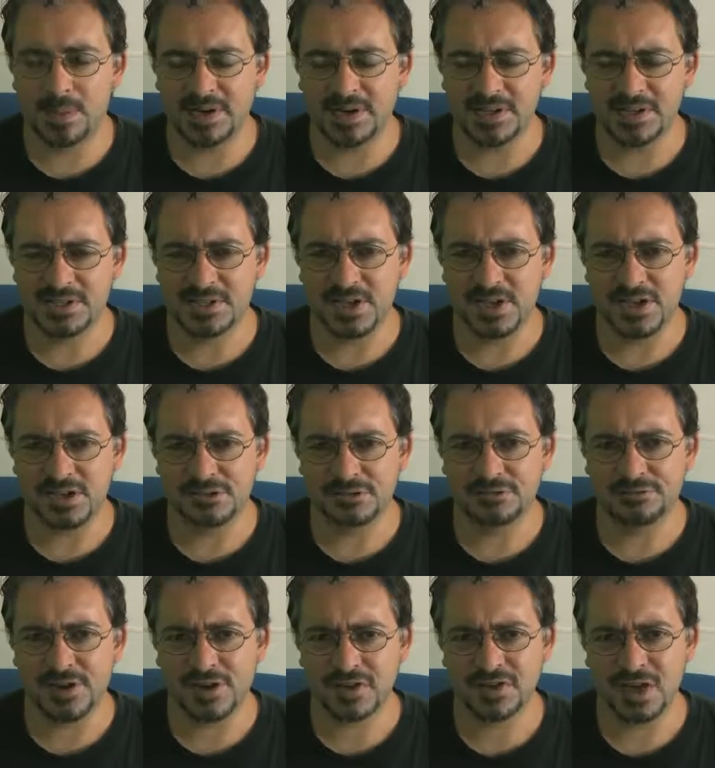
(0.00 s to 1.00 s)
But it's kind of
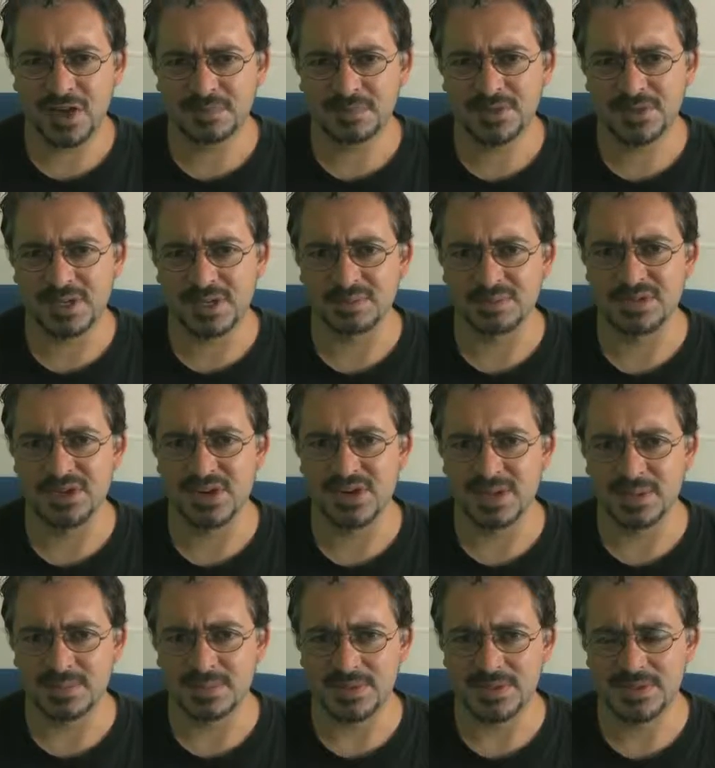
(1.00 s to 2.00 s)
fucked up
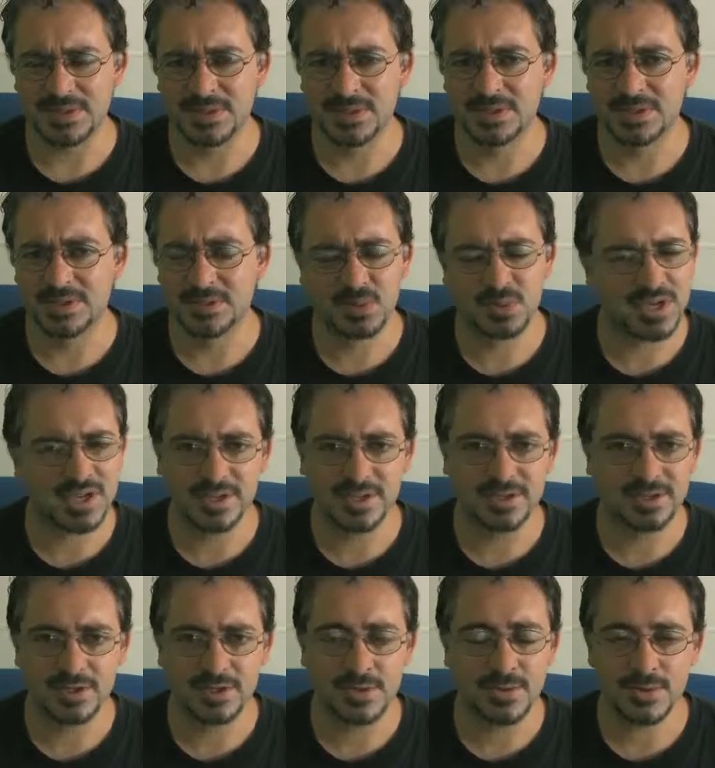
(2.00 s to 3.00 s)
sometimes. We
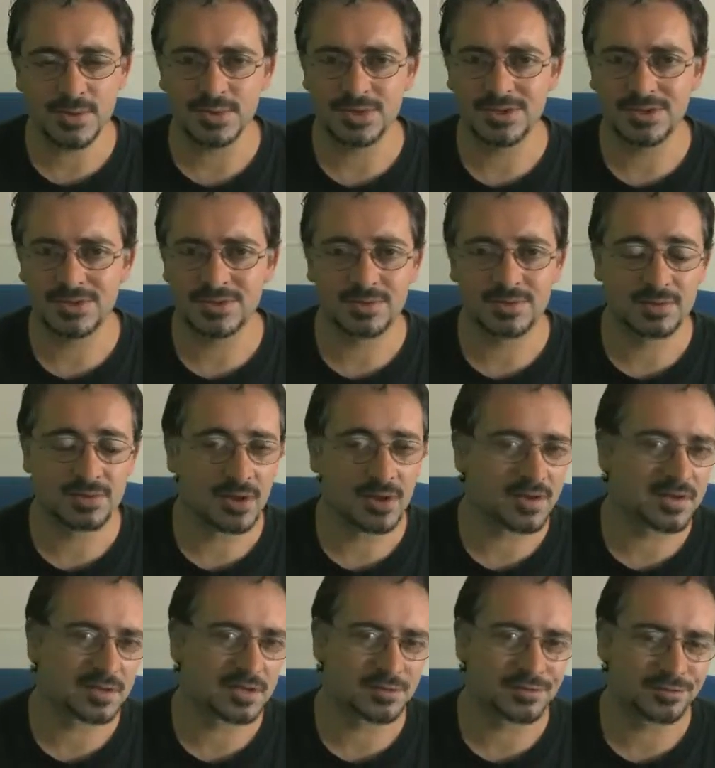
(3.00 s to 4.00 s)
use
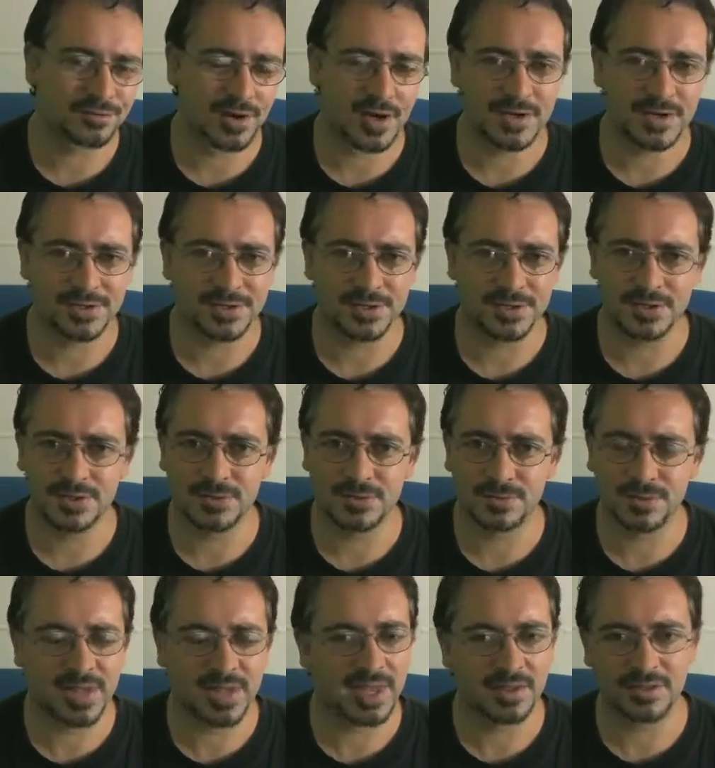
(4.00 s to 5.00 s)
turns of
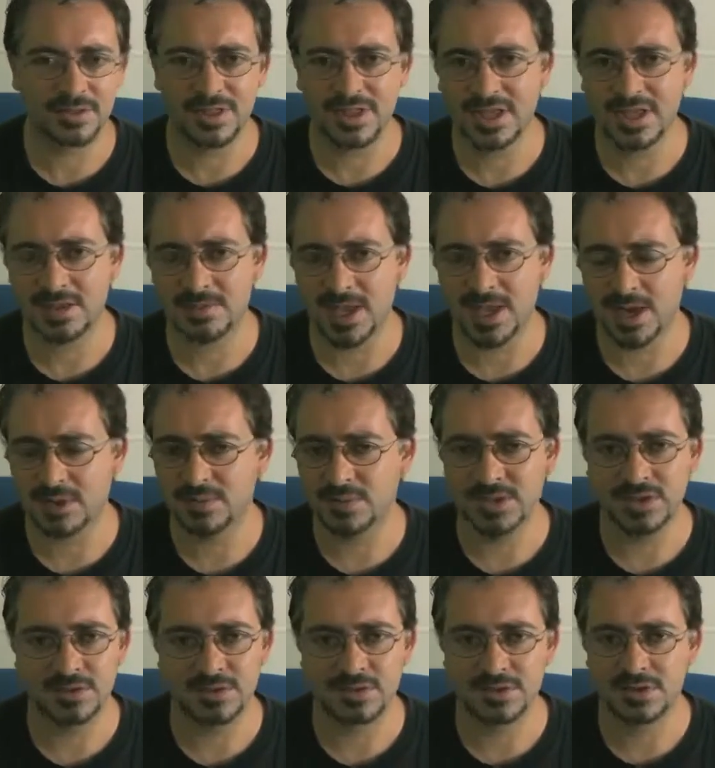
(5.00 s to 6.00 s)
phrases without thinking about it.
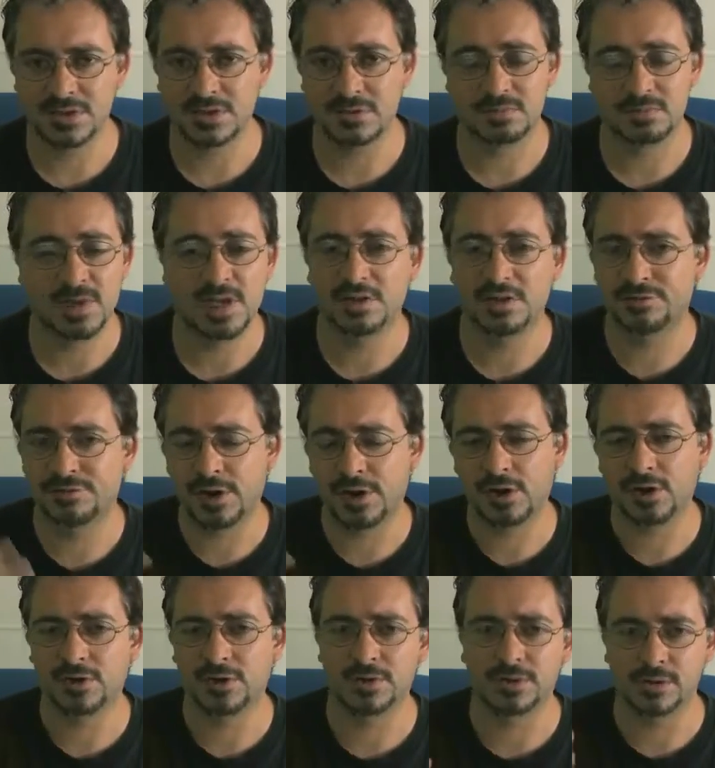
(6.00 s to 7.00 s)
We use
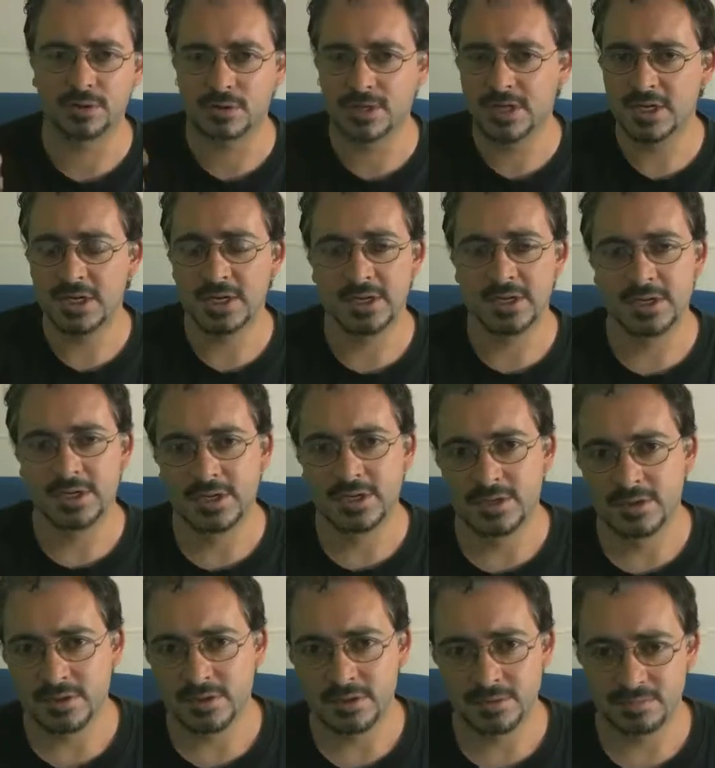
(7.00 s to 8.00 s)
metaphorical
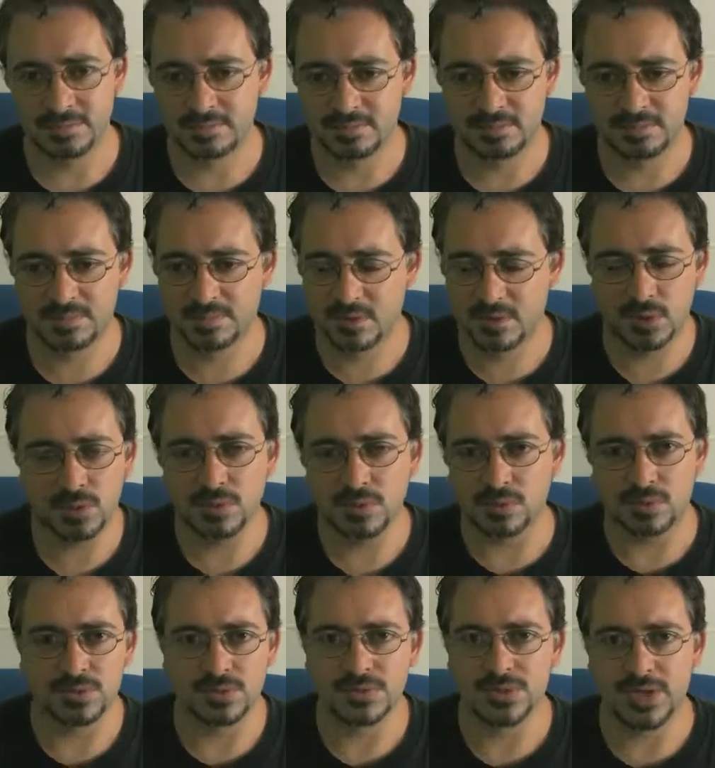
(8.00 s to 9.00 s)

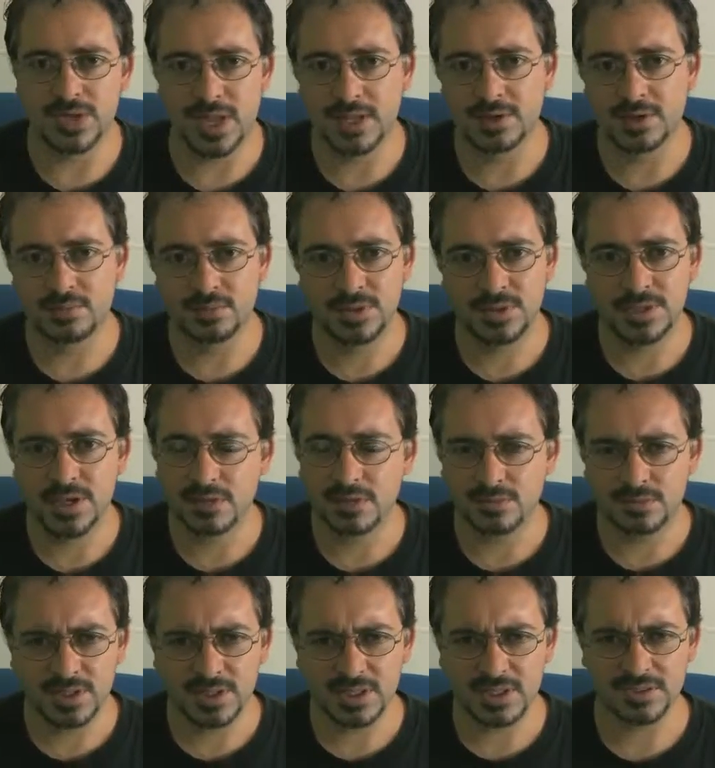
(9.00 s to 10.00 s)
tools and we
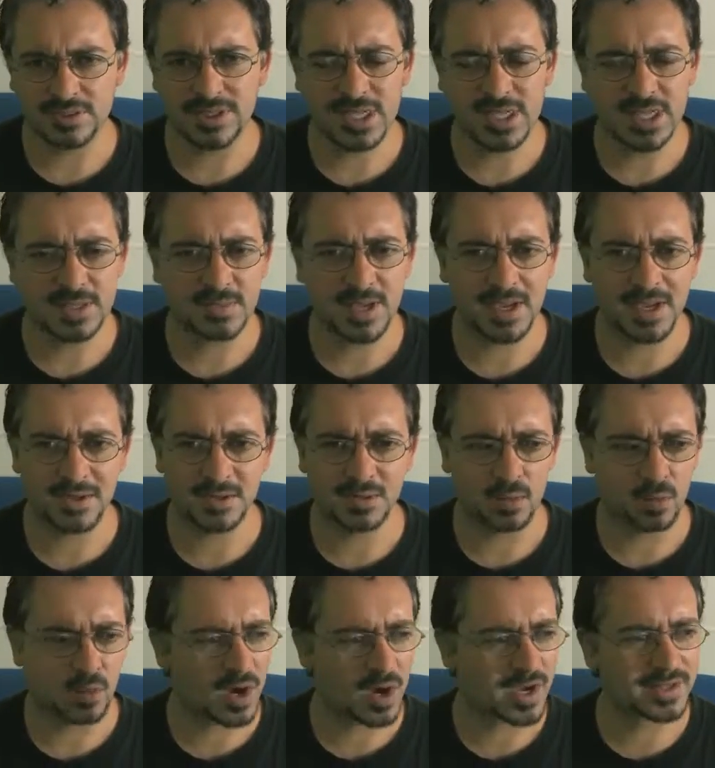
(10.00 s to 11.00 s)
don't really think about
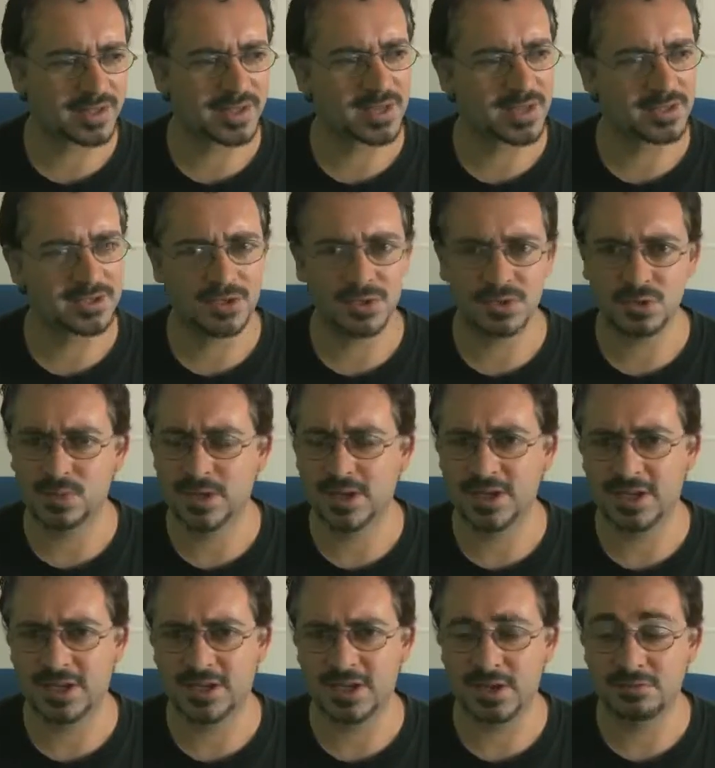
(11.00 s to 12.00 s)
why they exist,
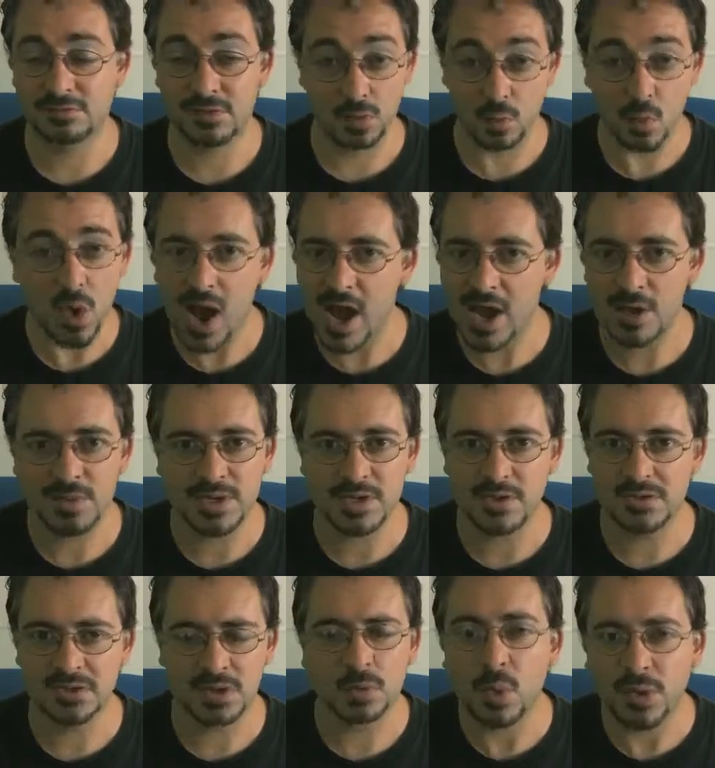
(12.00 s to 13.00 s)
where they come from, why we
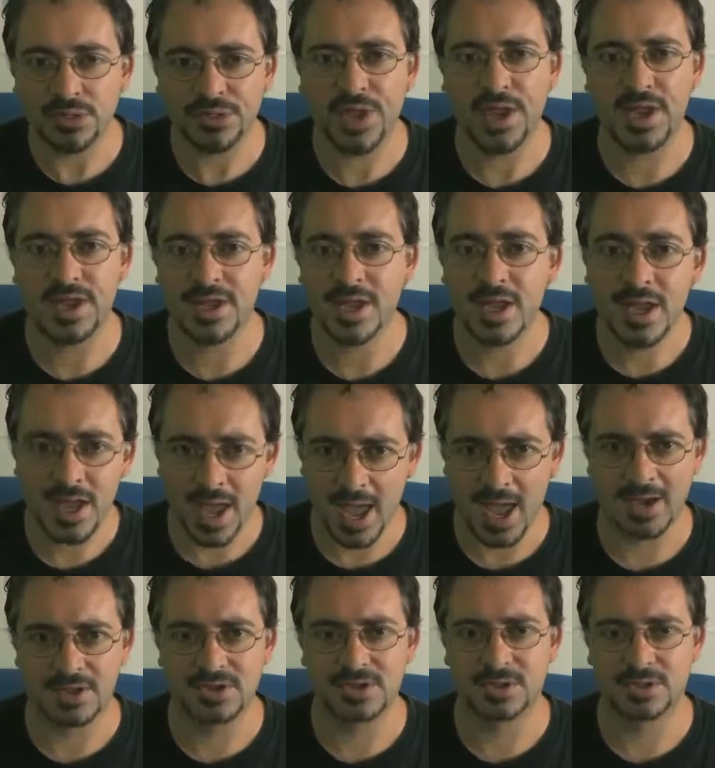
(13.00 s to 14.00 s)
use them, what they
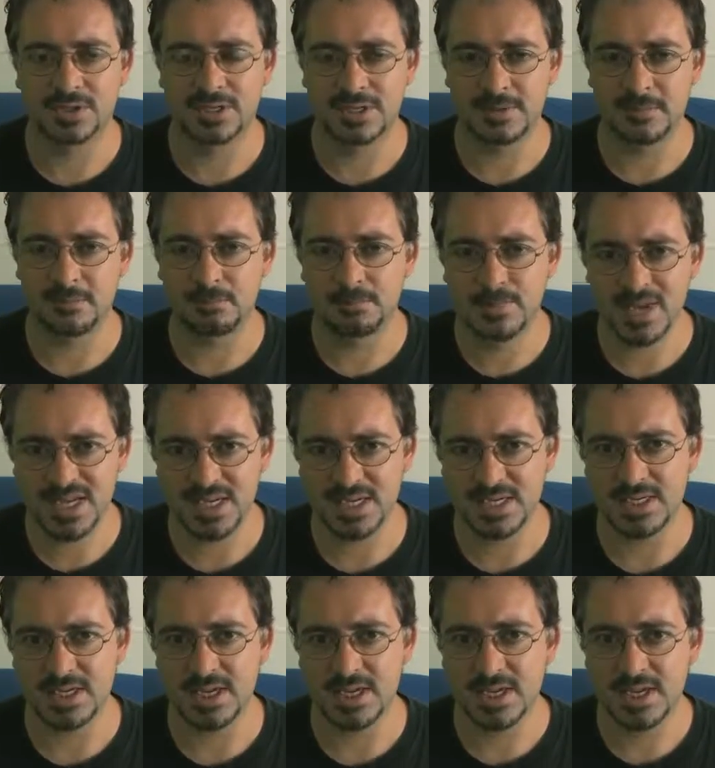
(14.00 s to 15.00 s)
actually
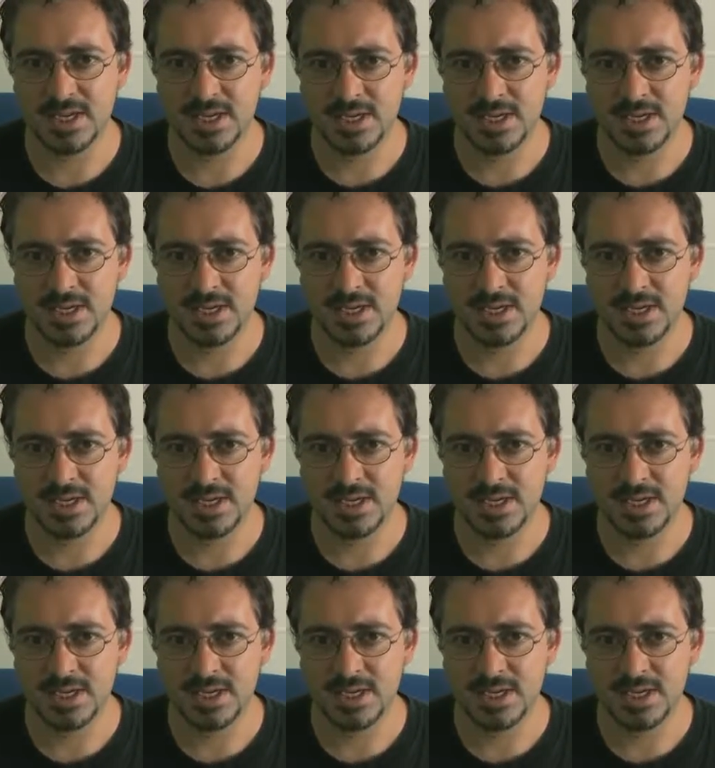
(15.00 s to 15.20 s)
mean.